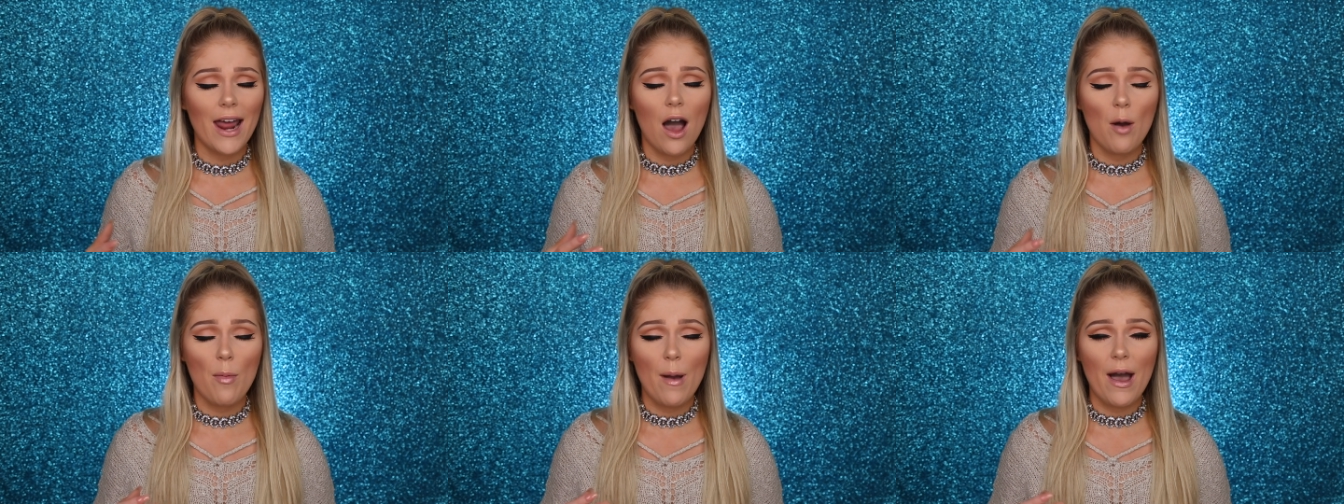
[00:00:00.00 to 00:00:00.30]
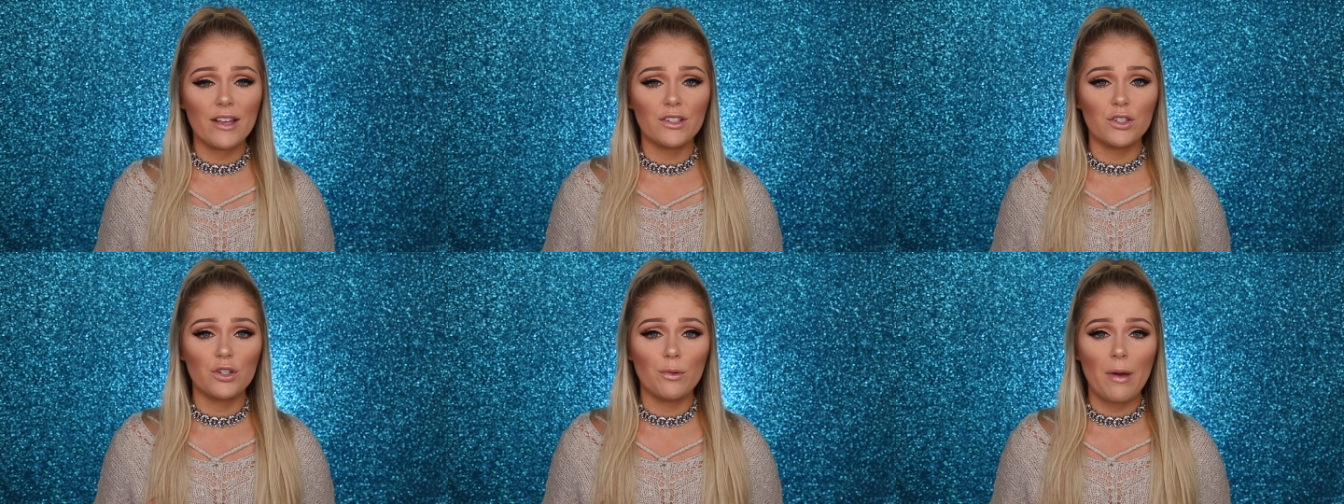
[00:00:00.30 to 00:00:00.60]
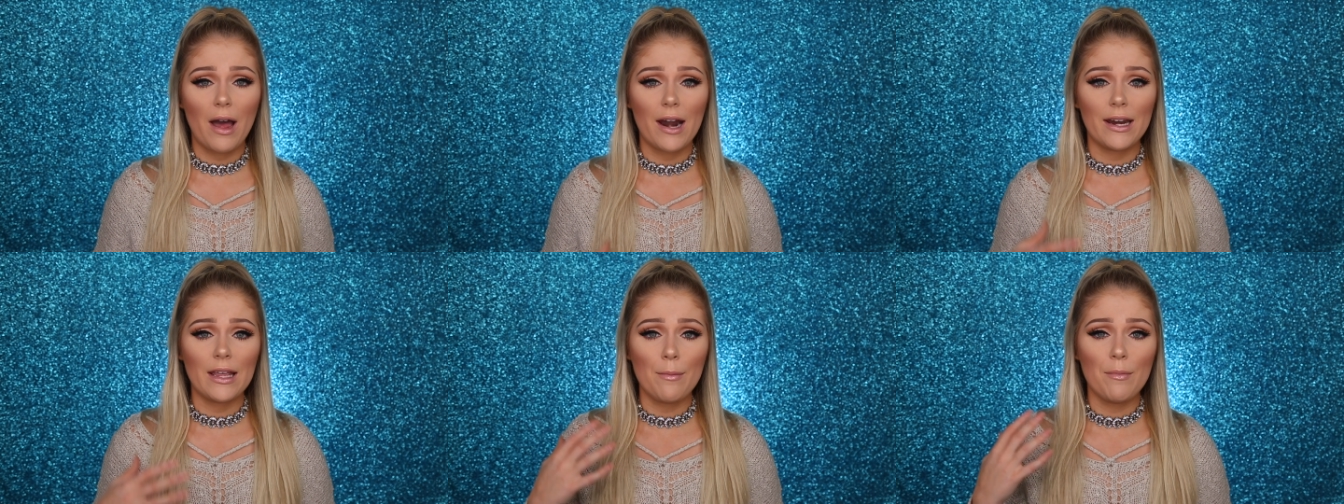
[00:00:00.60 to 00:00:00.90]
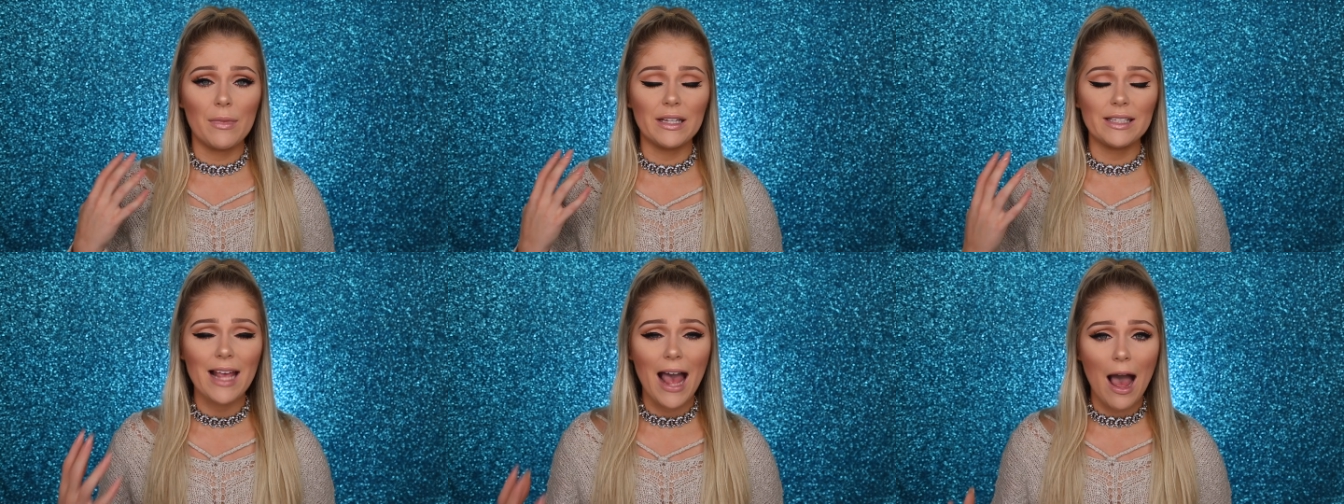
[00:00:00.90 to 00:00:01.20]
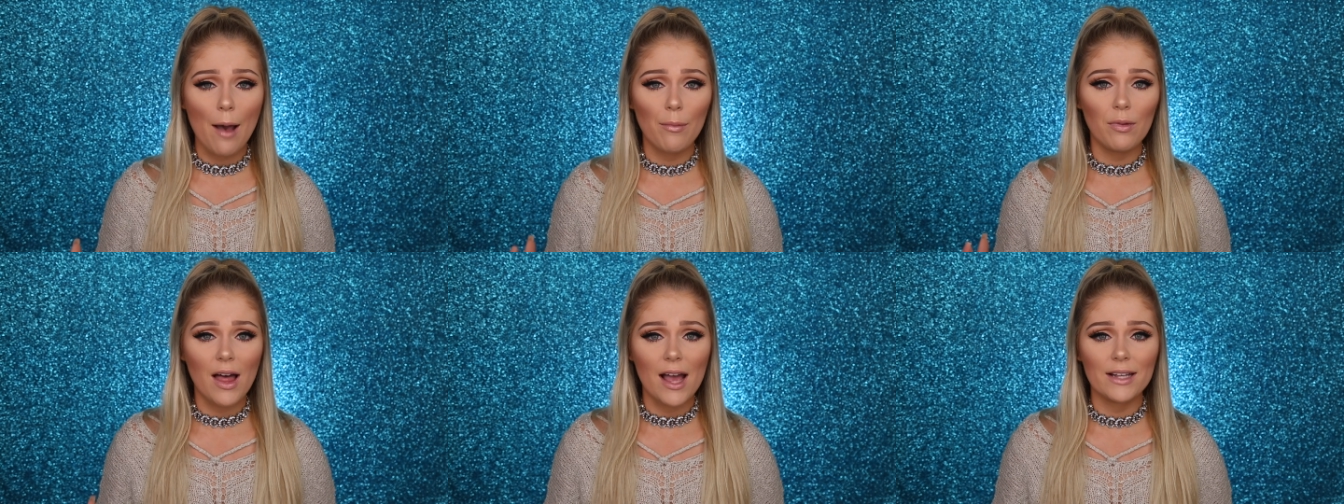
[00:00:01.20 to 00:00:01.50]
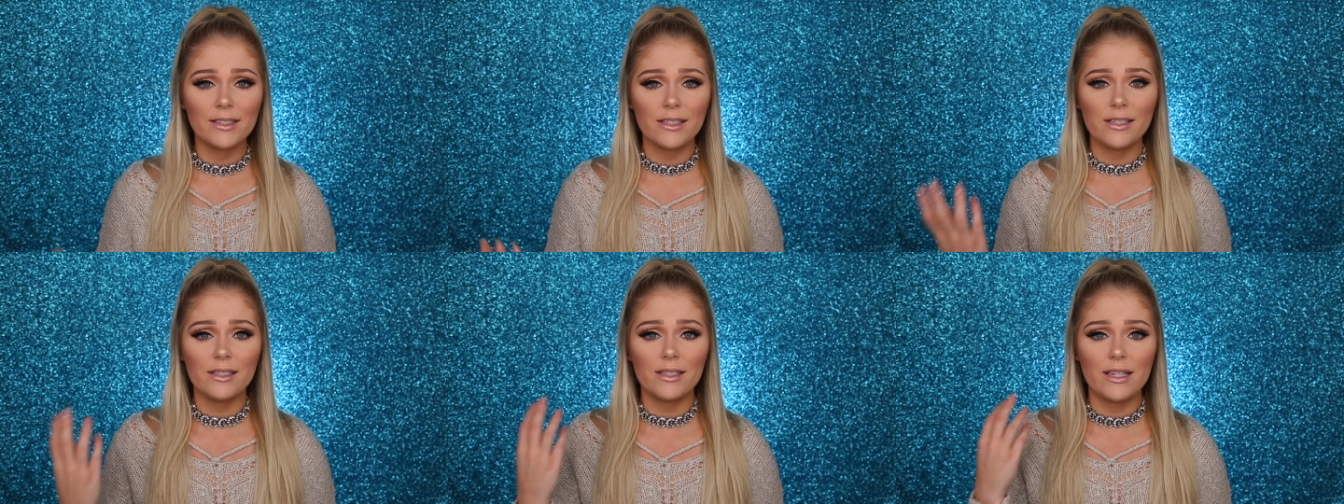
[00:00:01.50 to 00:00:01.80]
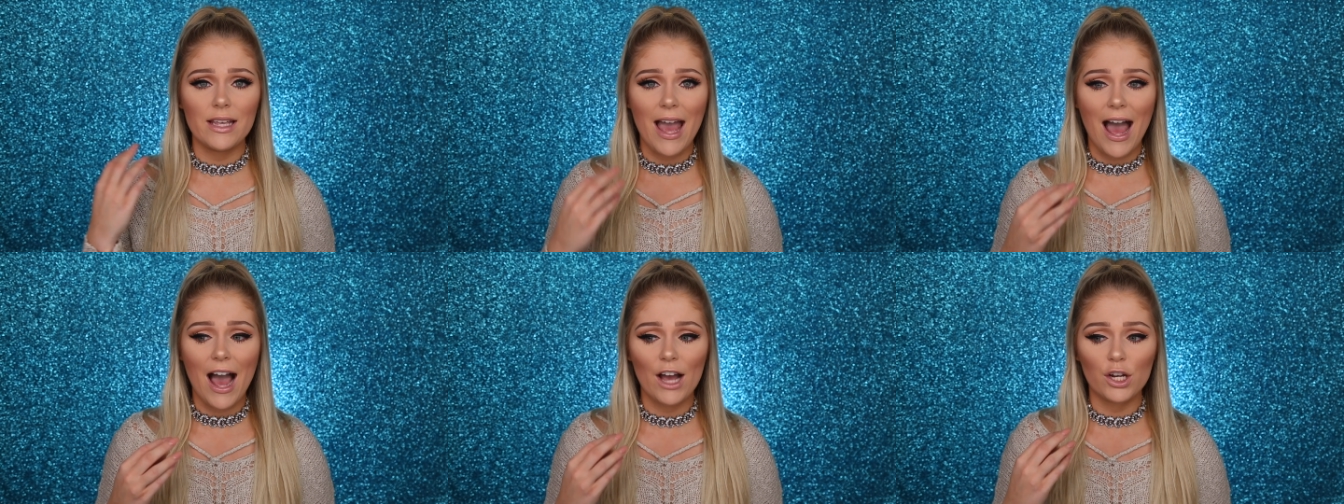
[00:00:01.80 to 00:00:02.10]
how fast your body
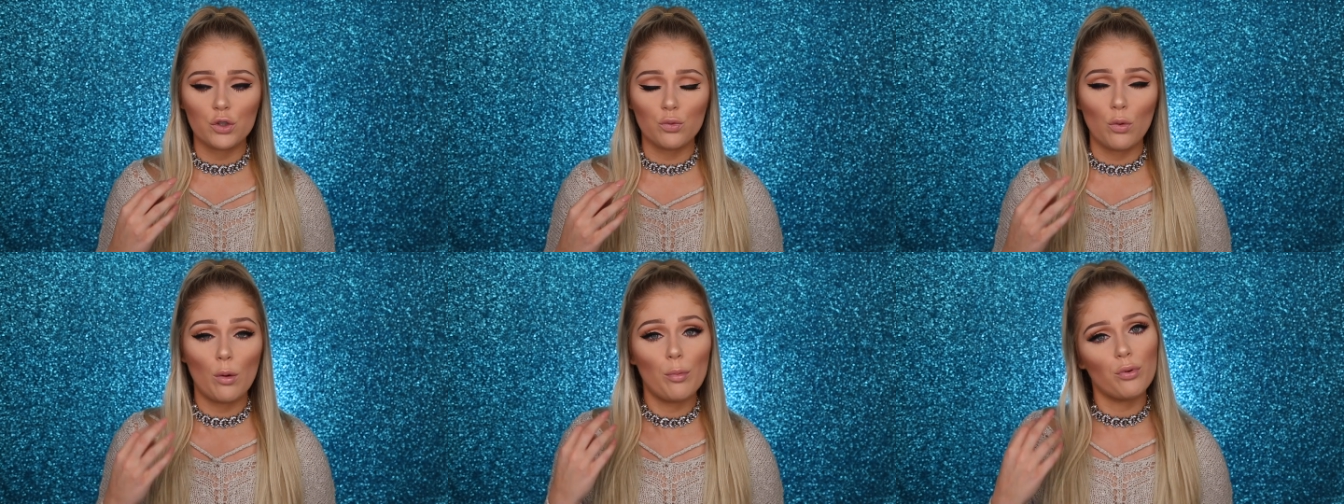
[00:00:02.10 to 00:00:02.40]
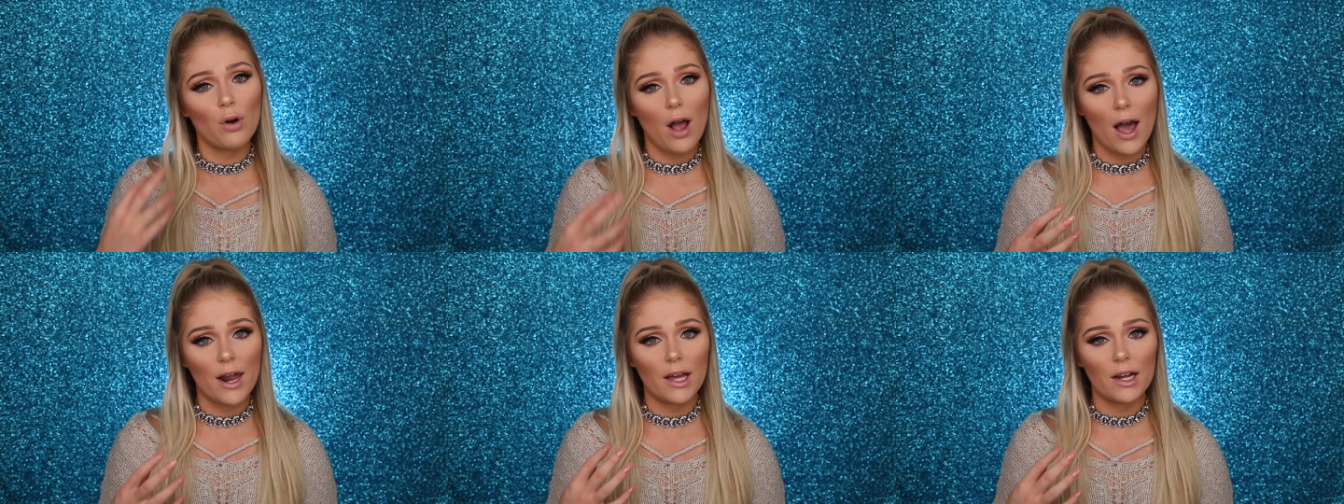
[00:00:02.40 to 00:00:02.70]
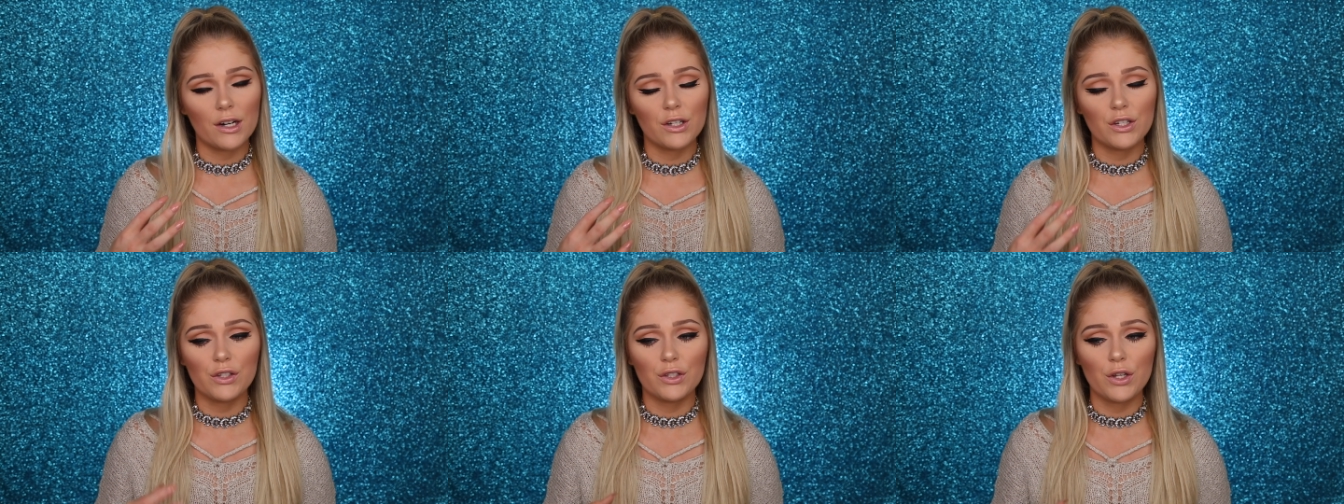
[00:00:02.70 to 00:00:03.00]
metabolizes the actual product.